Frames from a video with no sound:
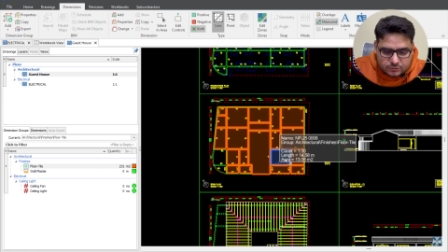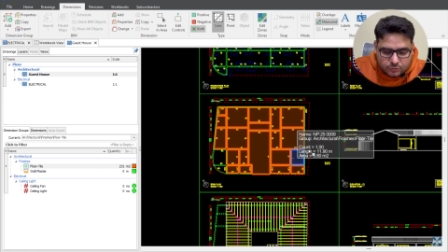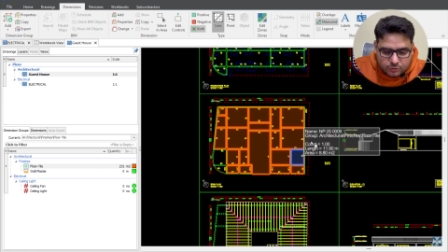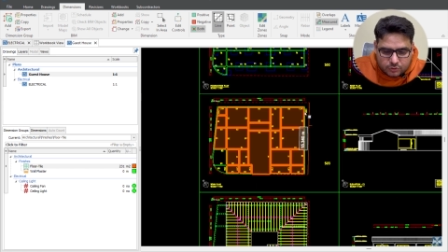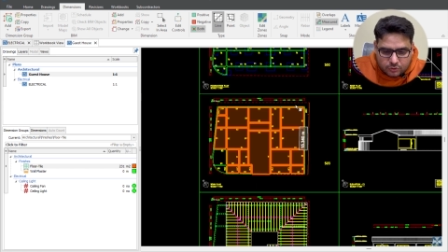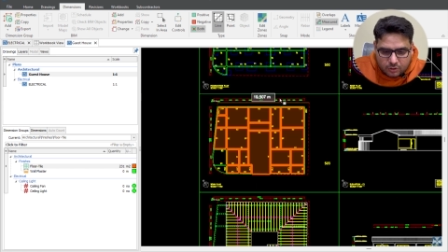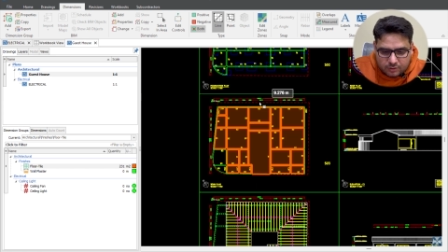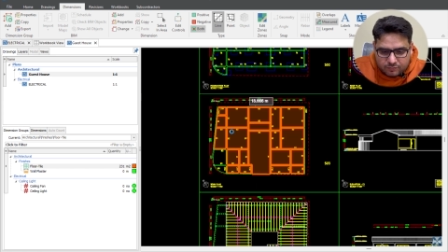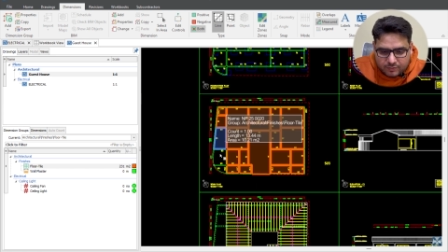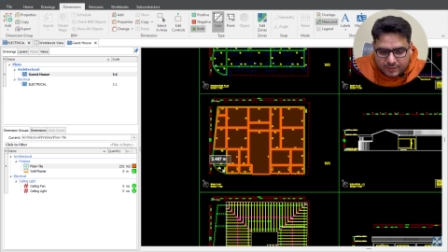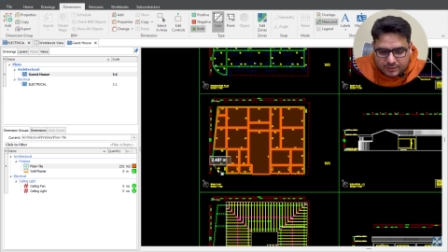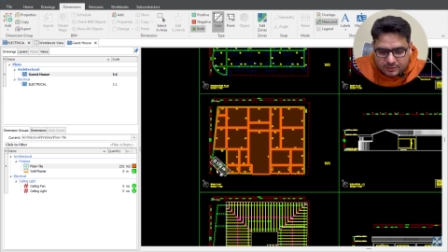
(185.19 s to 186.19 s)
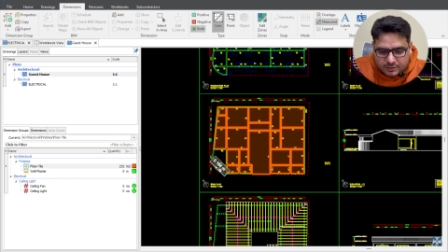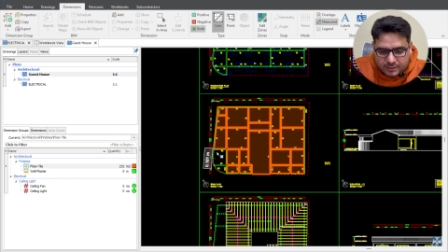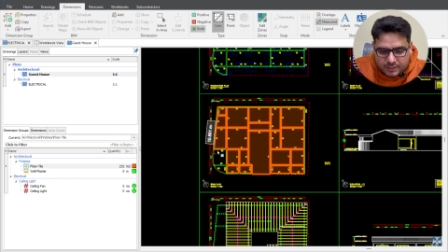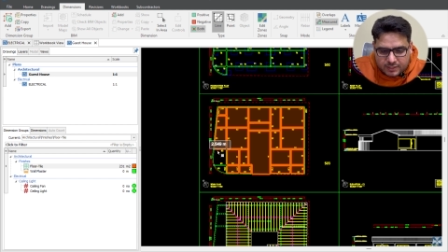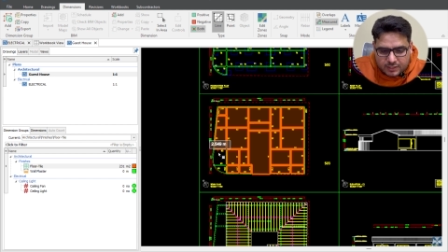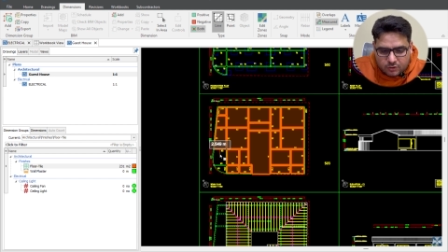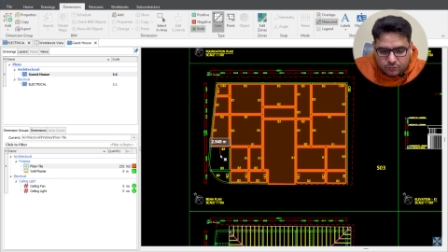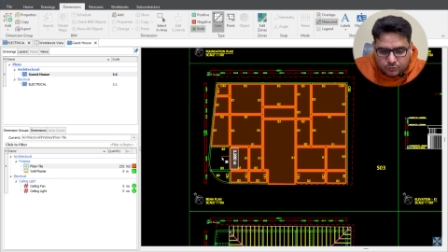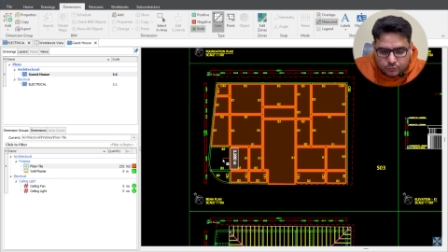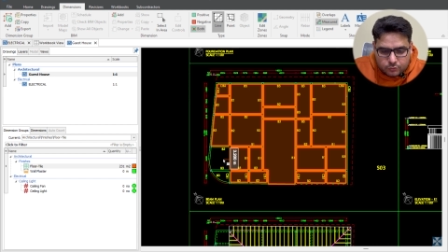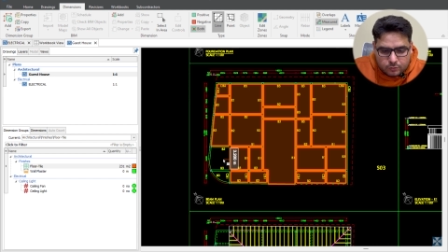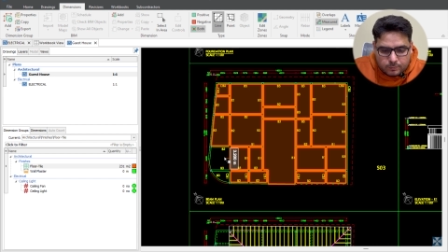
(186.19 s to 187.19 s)
could not find the area of
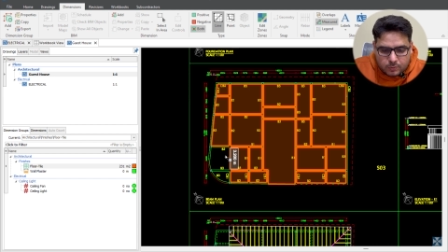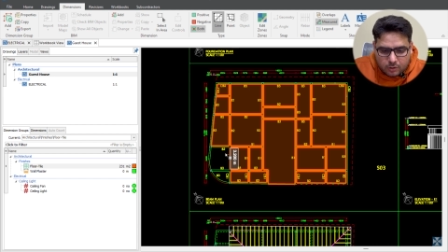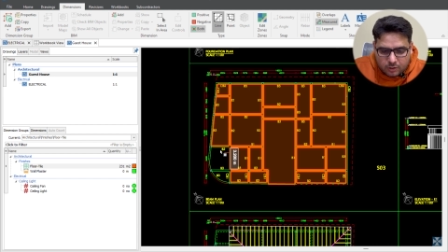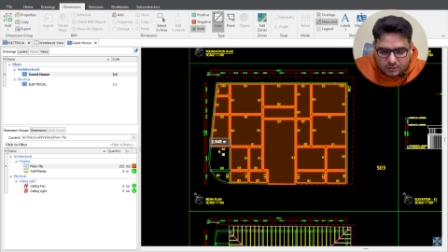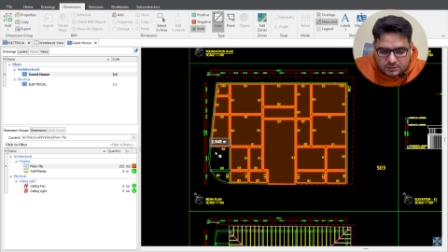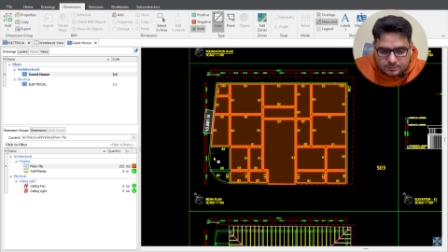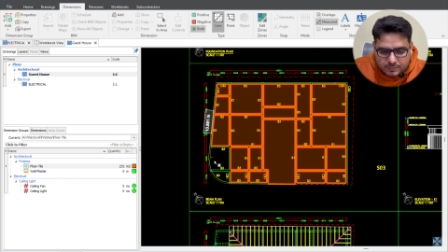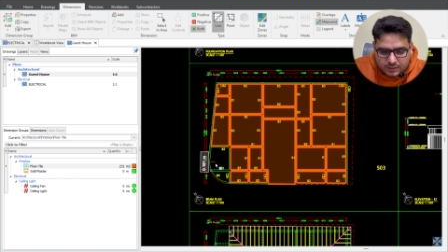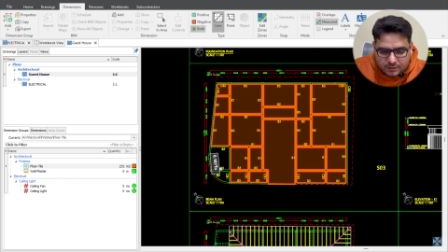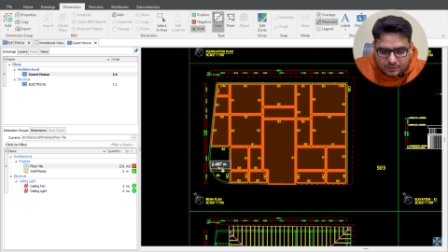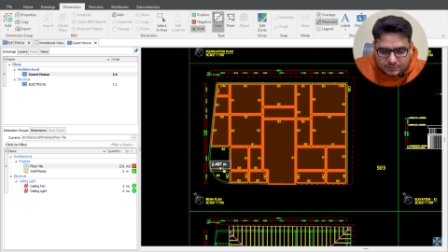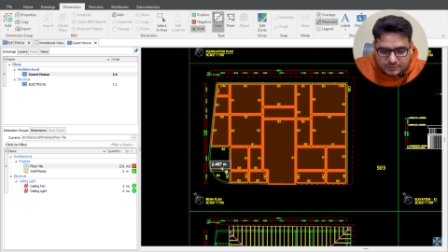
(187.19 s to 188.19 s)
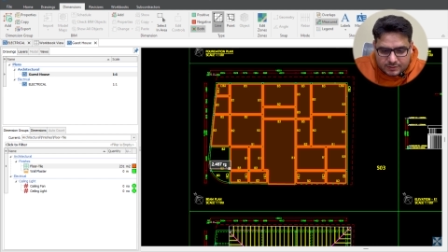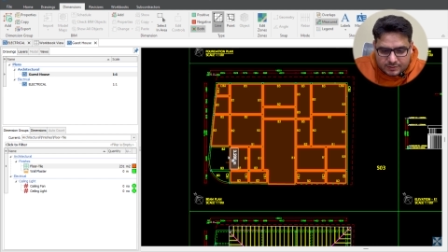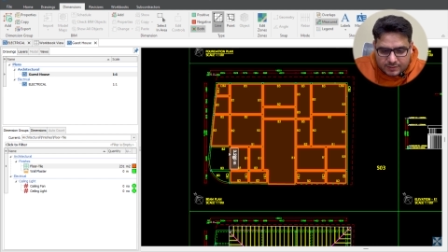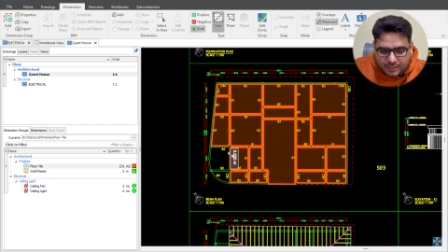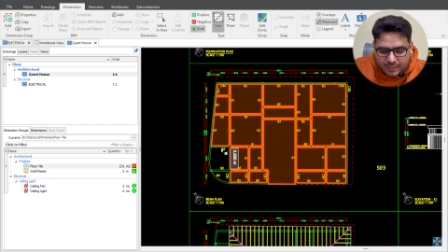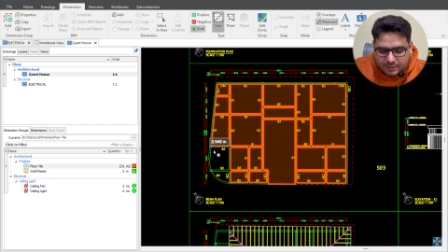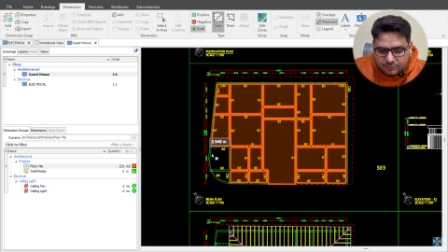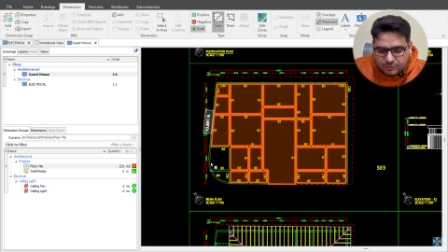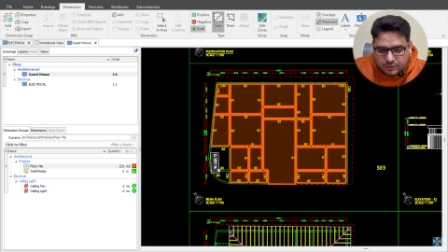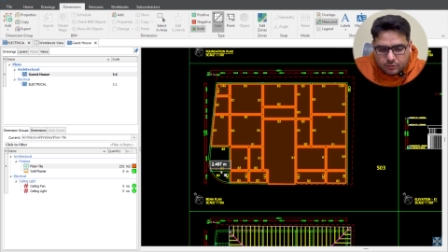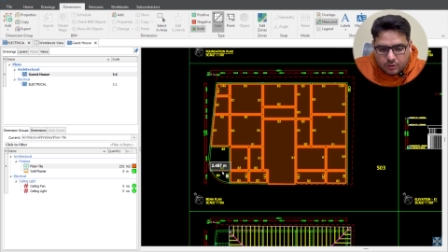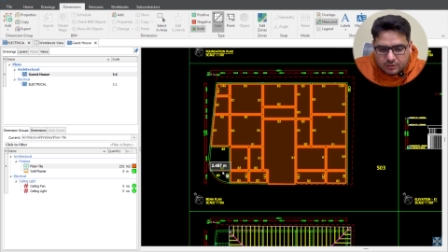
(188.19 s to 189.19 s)
two blocks but other than that we
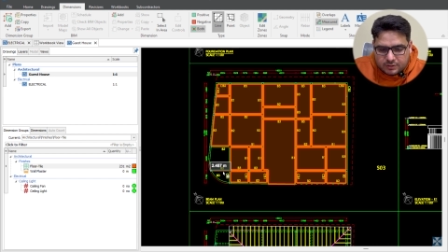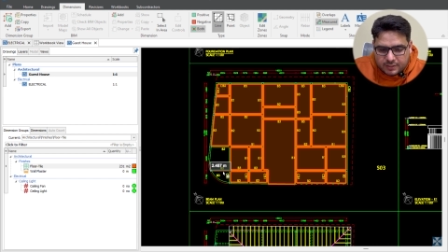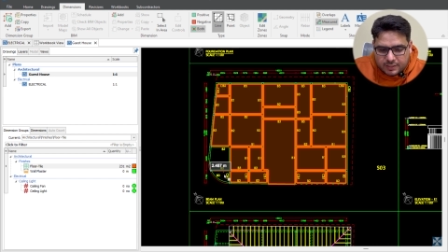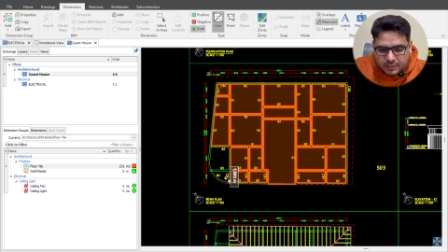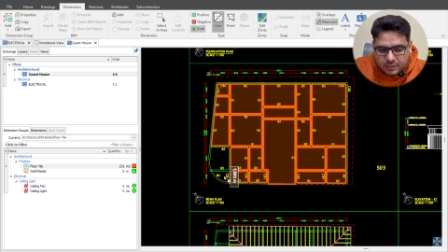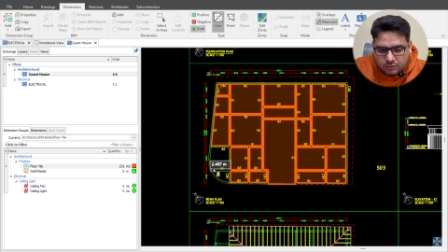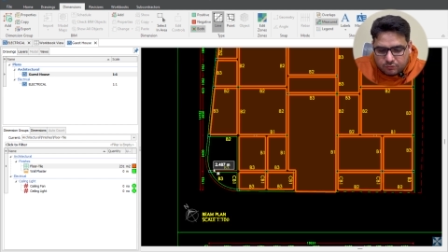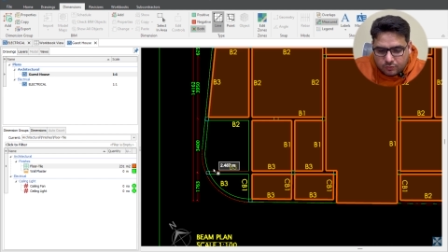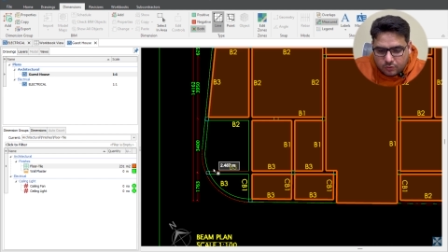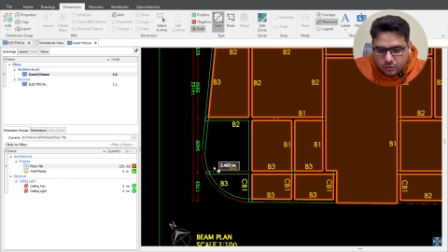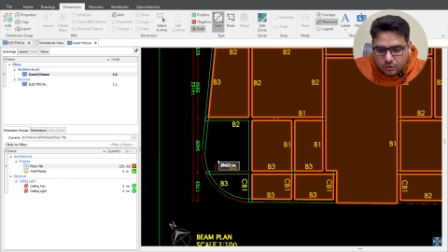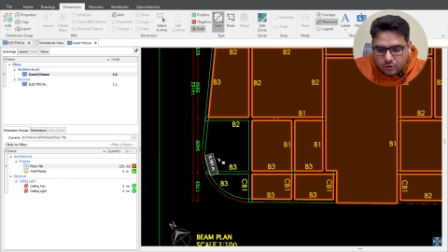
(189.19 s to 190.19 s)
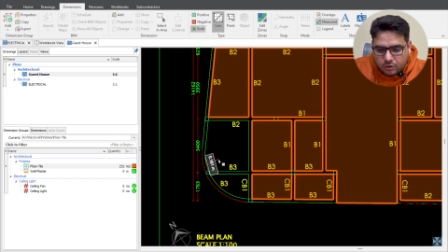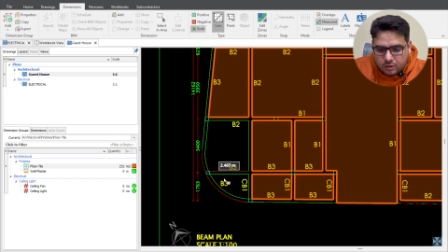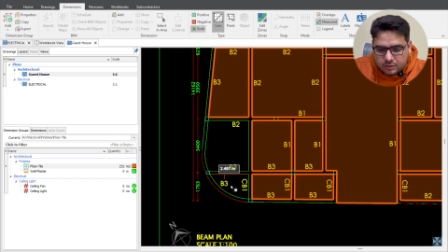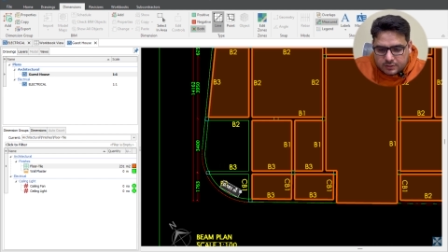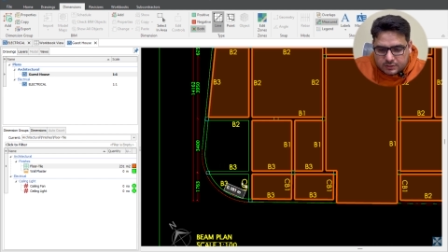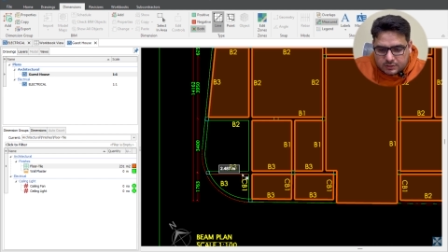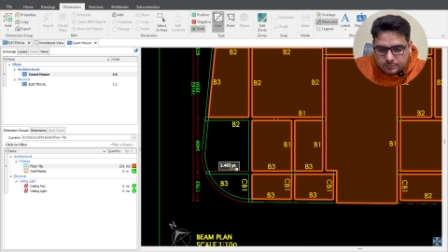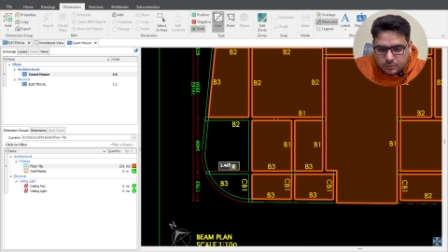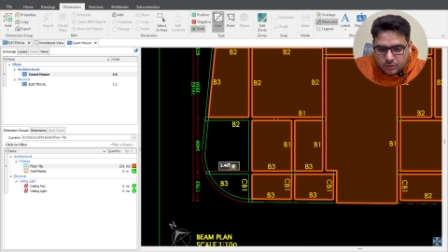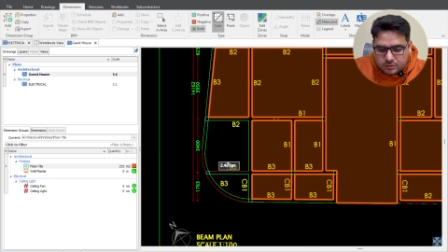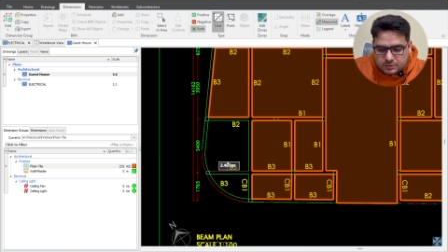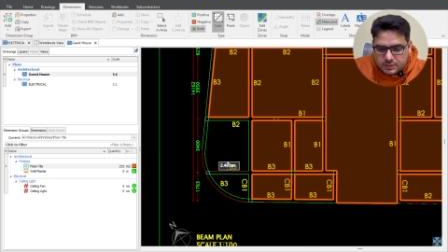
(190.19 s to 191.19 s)
got the area of all the other
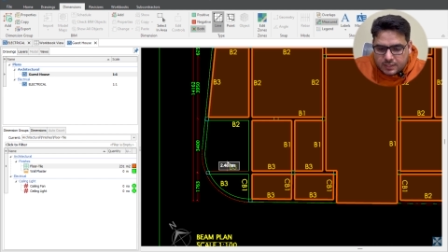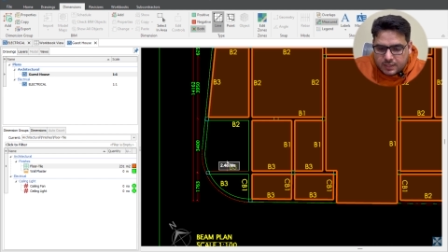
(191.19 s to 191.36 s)
blocks